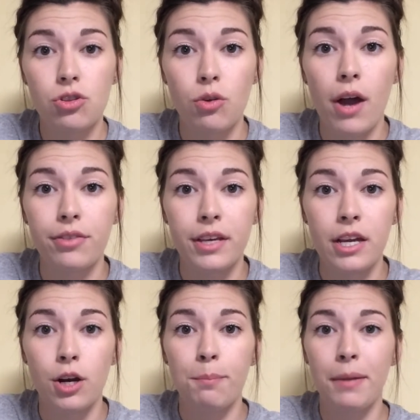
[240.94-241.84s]
throughout the
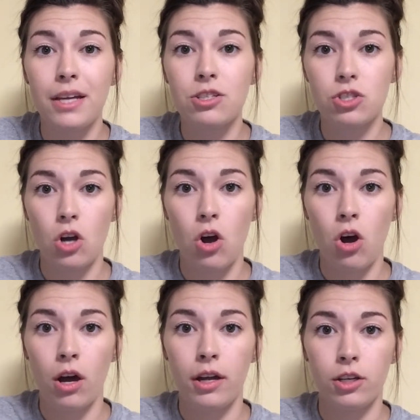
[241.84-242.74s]
year based
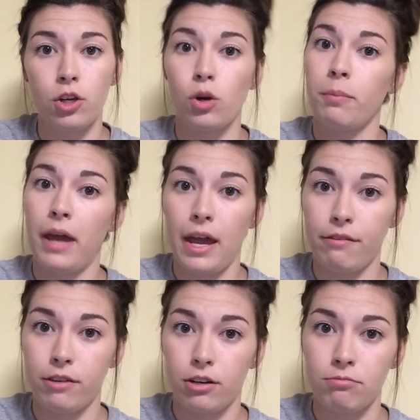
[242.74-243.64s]
on your
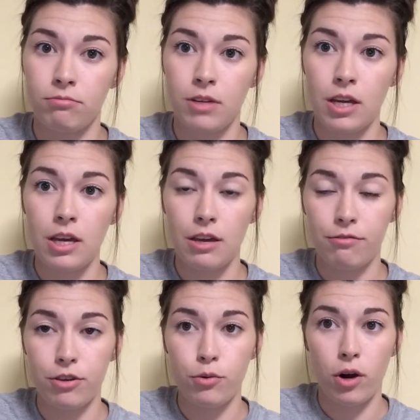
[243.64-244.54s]
behavior.
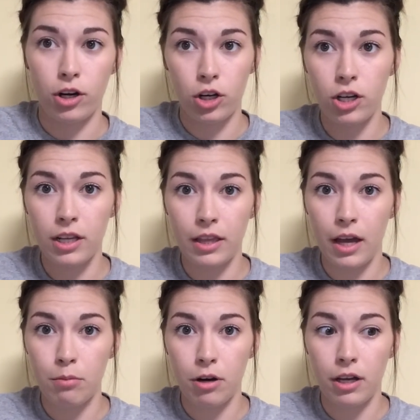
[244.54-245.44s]
If you are good in
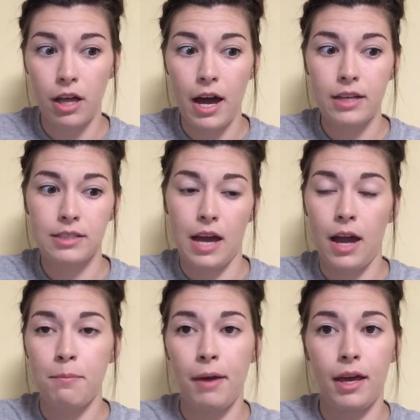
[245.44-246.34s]
library class,
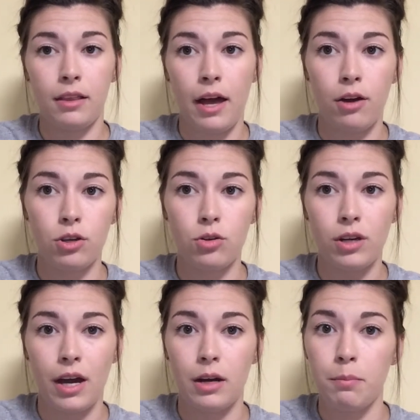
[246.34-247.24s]
I may allow you to
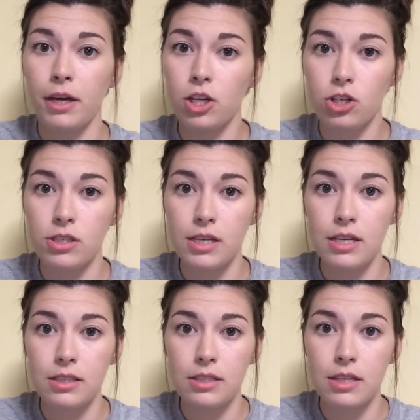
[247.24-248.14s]
kind of pick your
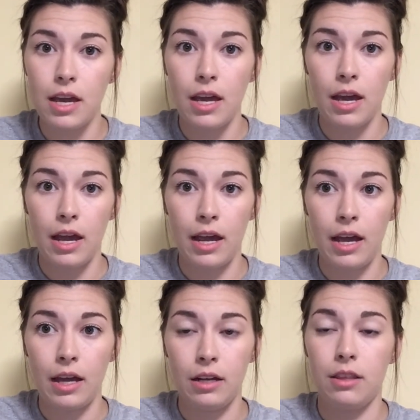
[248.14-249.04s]
seats,
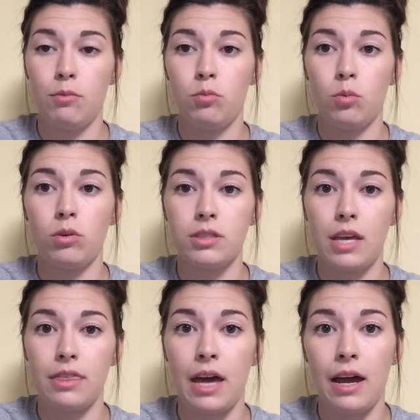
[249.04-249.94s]
and we'll
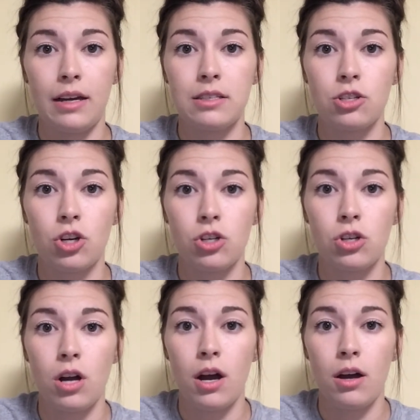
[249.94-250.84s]
set that as
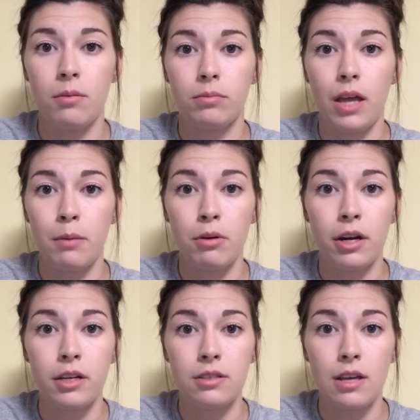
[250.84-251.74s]
your
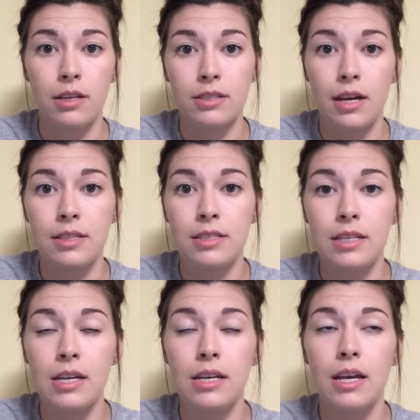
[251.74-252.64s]
library assigned
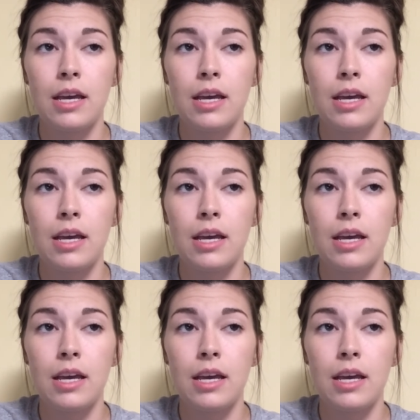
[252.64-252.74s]
seat,